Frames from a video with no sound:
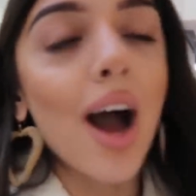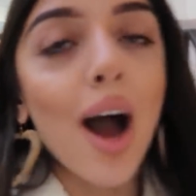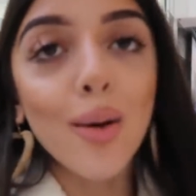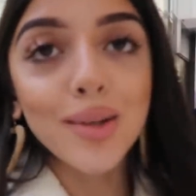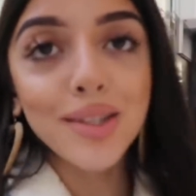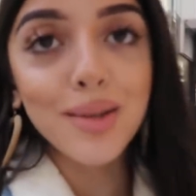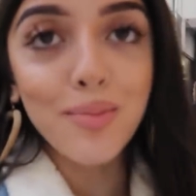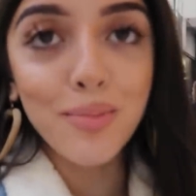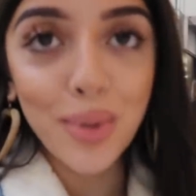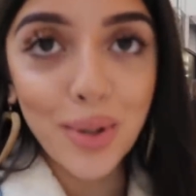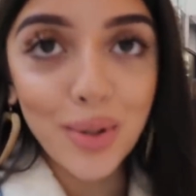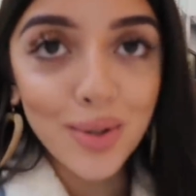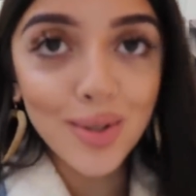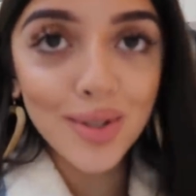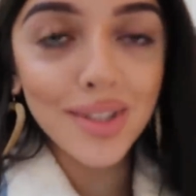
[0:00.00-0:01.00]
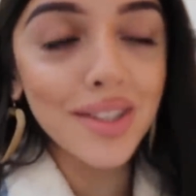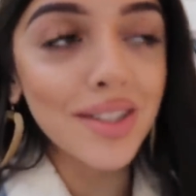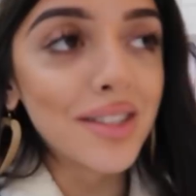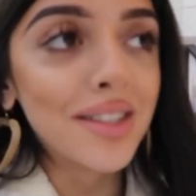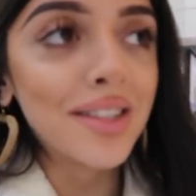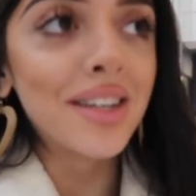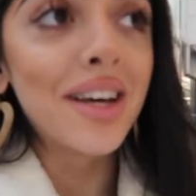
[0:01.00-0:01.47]
I was in Boots
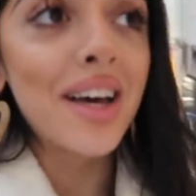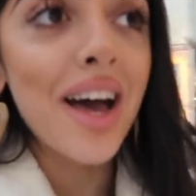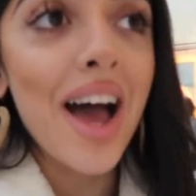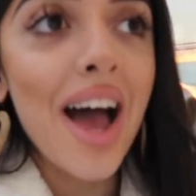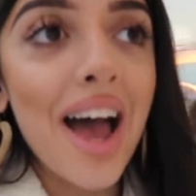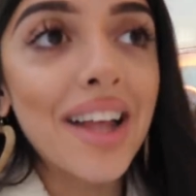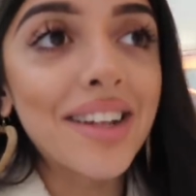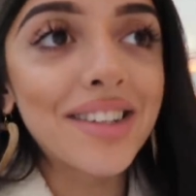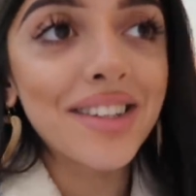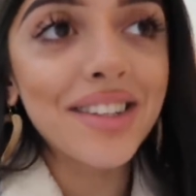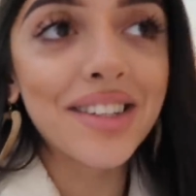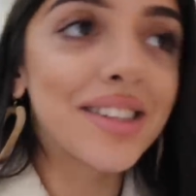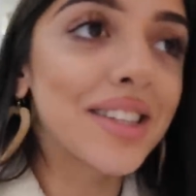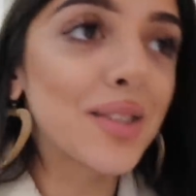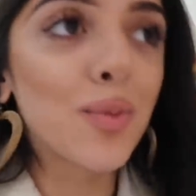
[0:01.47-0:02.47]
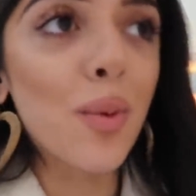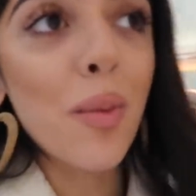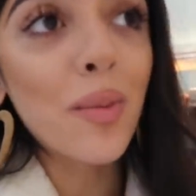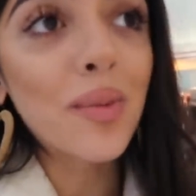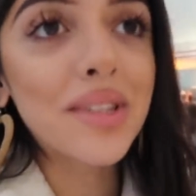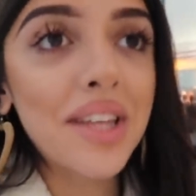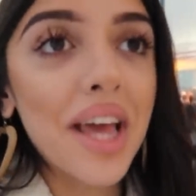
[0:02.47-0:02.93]
and this
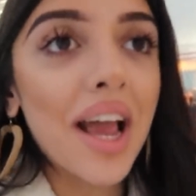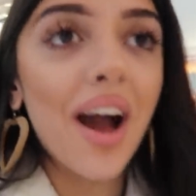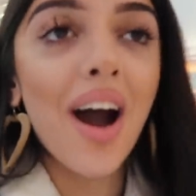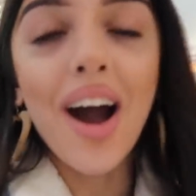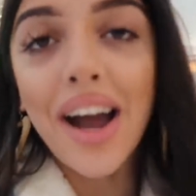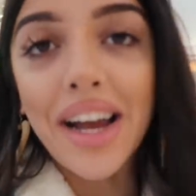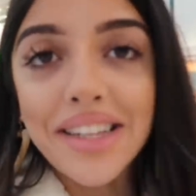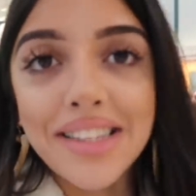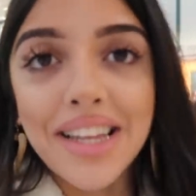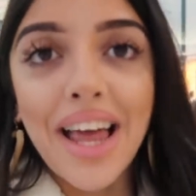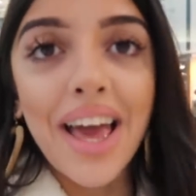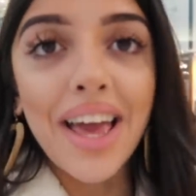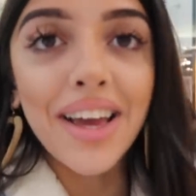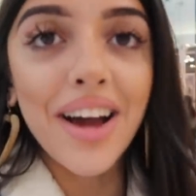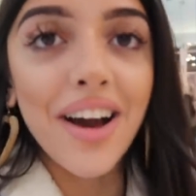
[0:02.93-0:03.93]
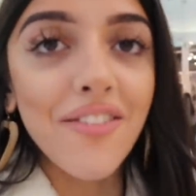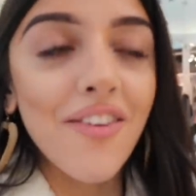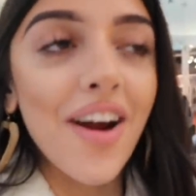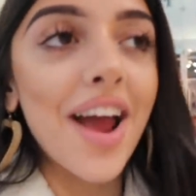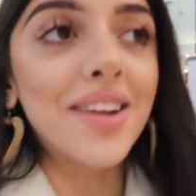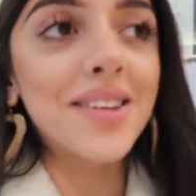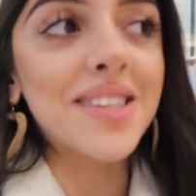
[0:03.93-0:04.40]
woman was saying hi to like her
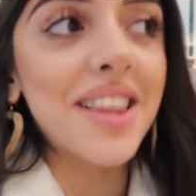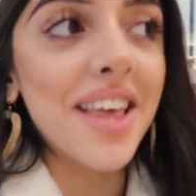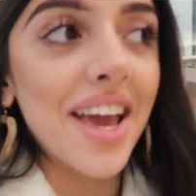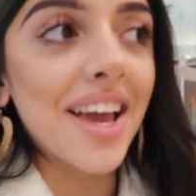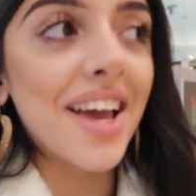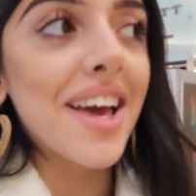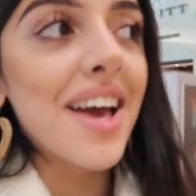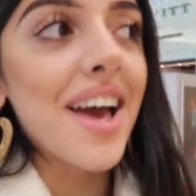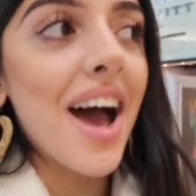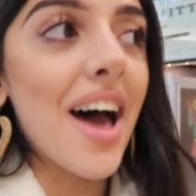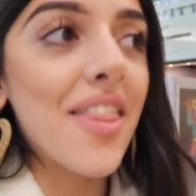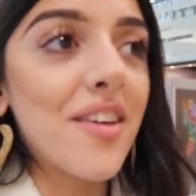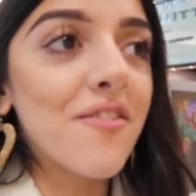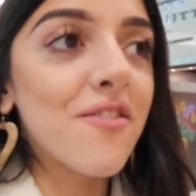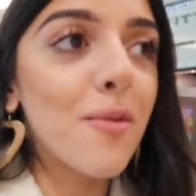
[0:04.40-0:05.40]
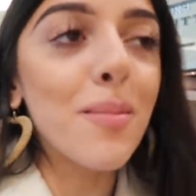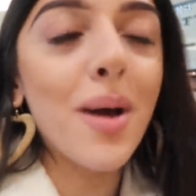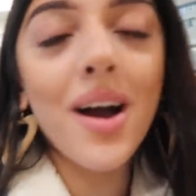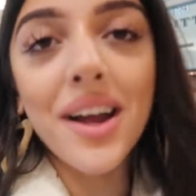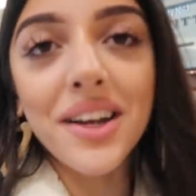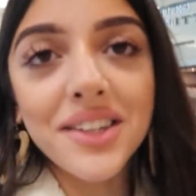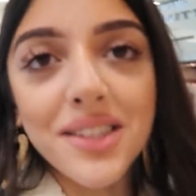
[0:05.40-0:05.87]
friend or something, and then from
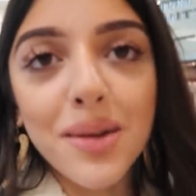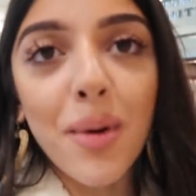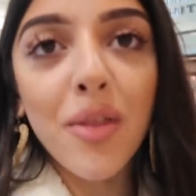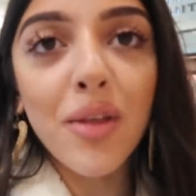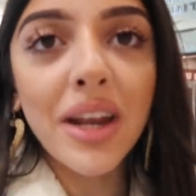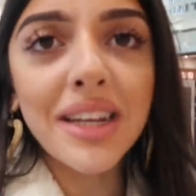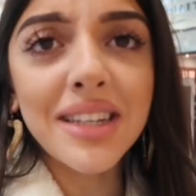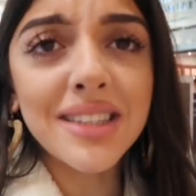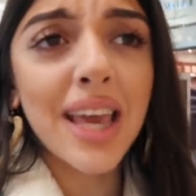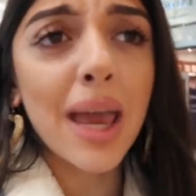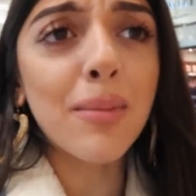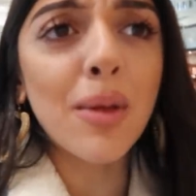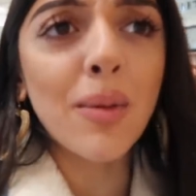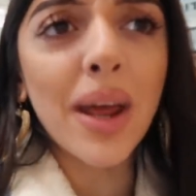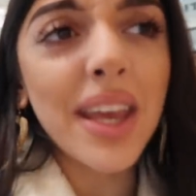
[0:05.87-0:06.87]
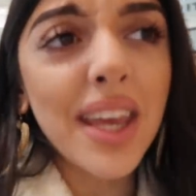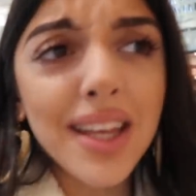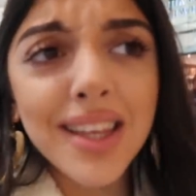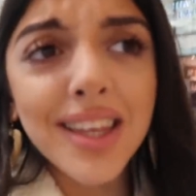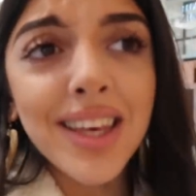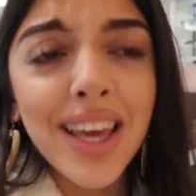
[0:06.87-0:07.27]
behind some other ladies came and they're like,